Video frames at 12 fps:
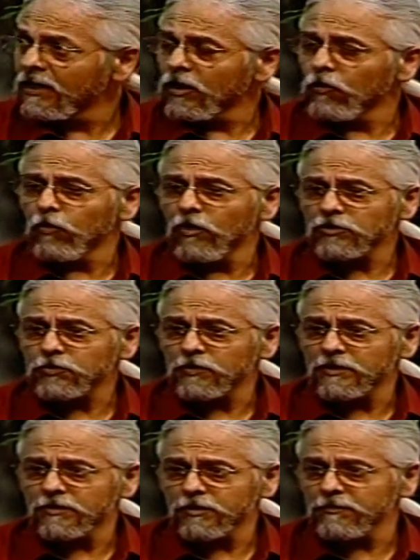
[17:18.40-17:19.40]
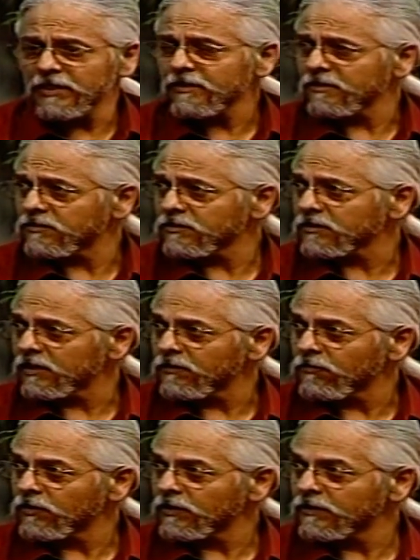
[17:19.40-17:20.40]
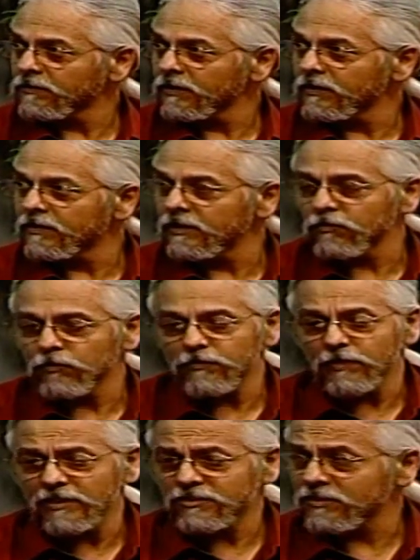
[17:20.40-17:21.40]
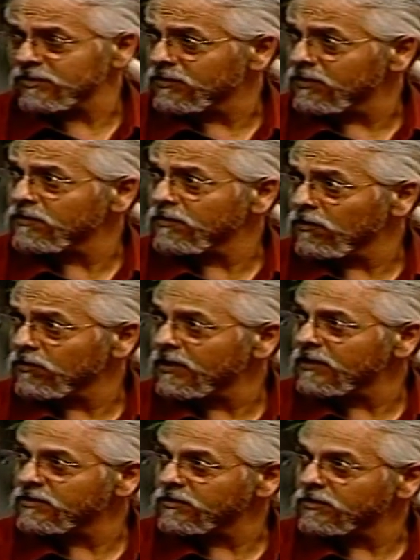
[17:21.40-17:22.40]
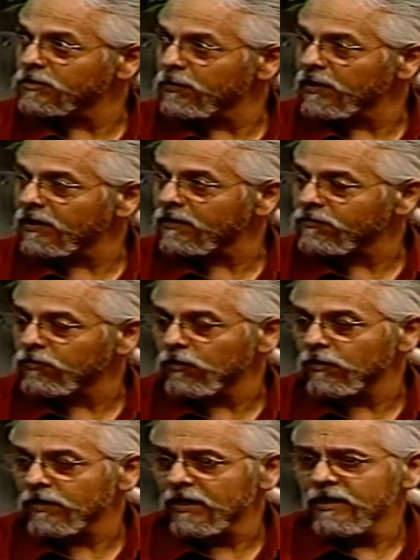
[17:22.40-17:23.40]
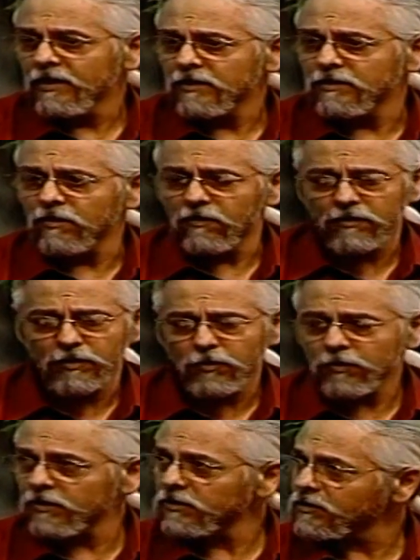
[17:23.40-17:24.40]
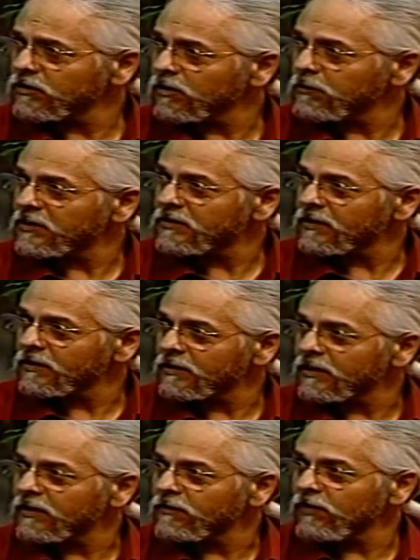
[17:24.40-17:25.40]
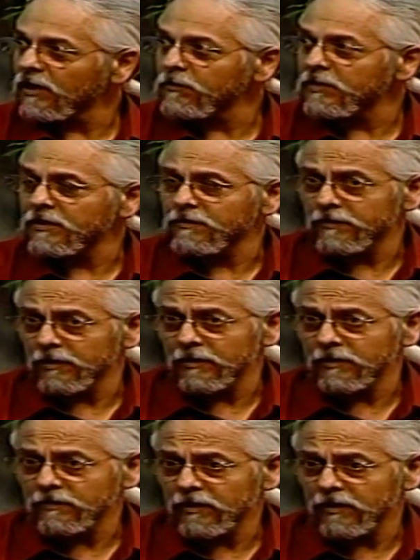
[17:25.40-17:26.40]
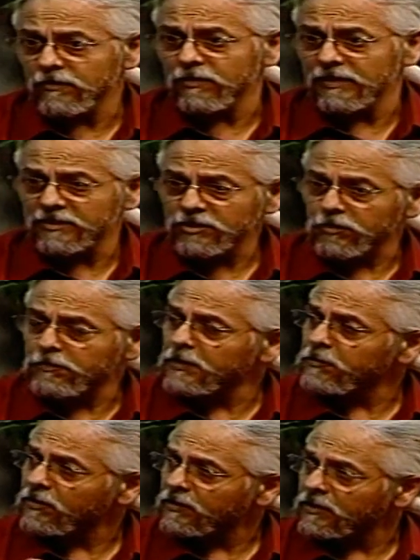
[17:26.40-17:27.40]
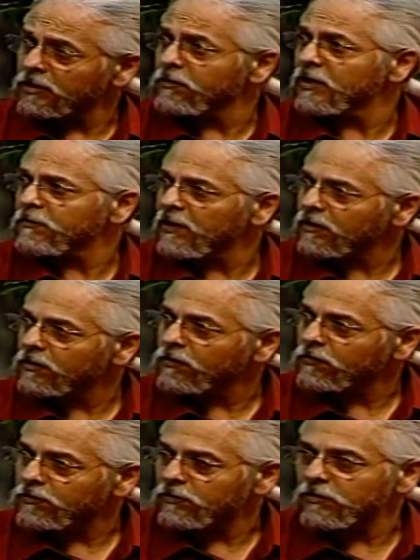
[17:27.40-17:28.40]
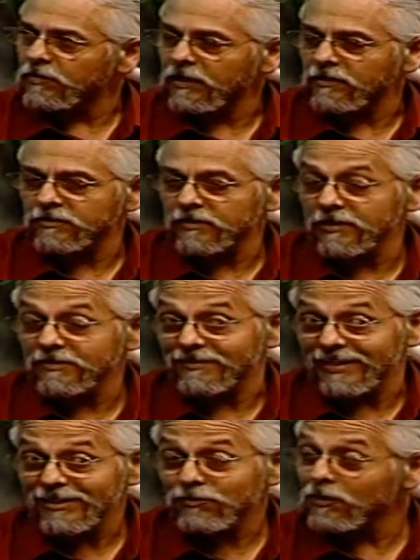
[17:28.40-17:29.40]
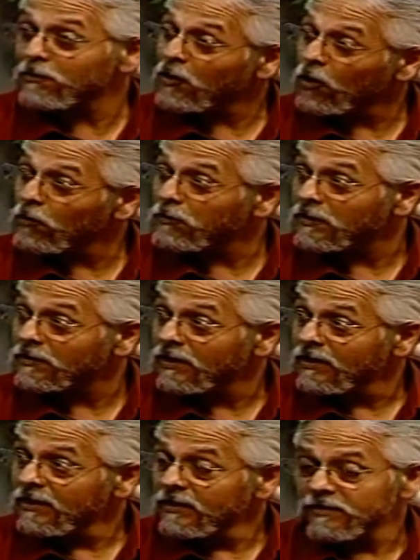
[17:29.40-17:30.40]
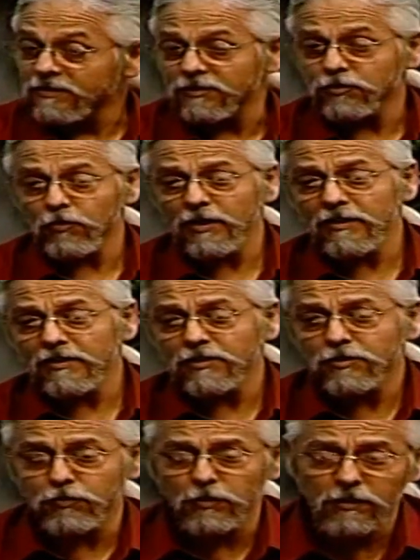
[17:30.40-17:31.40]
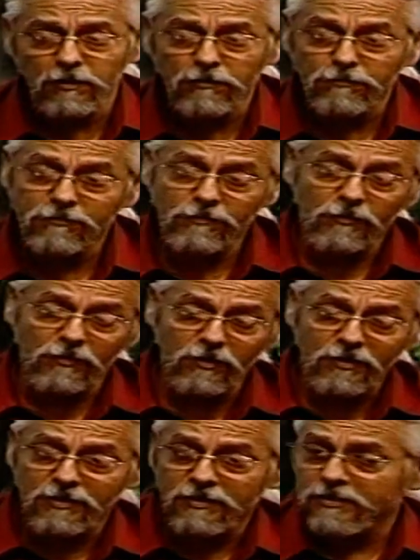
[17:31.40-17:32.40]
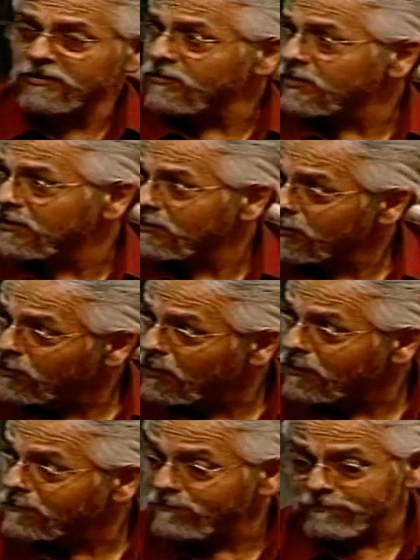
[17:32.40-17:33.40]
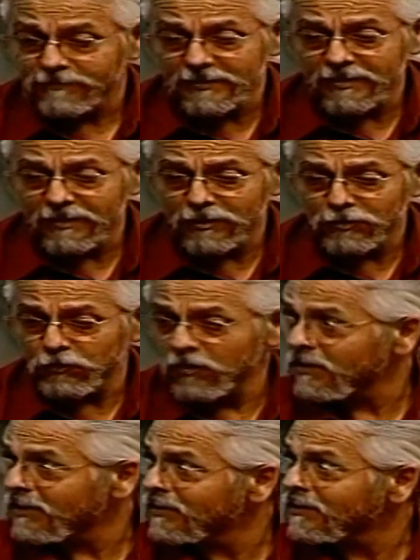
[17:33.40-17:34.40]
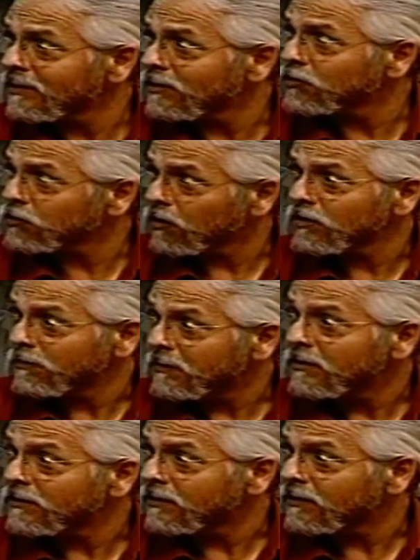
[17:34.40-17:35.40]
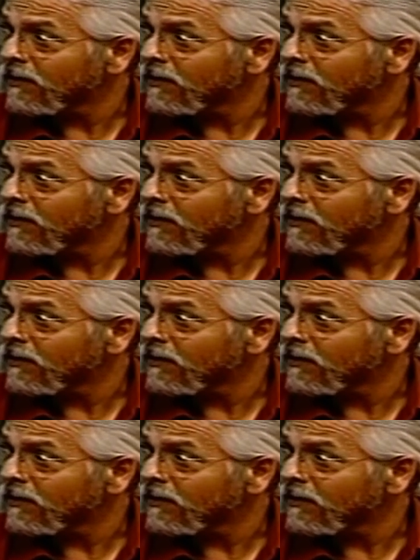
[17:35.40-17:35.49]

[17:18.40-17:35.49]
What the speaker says: Once we do make a discovery, then we've got 60 other locations to plan for. Don and Chris are going to be taking care of how many other additional people I need to bring back over from the United States, and that's where I'm hoping the Israelis will look at this and say, you know what? Gosh, one ingot is worth $1 million.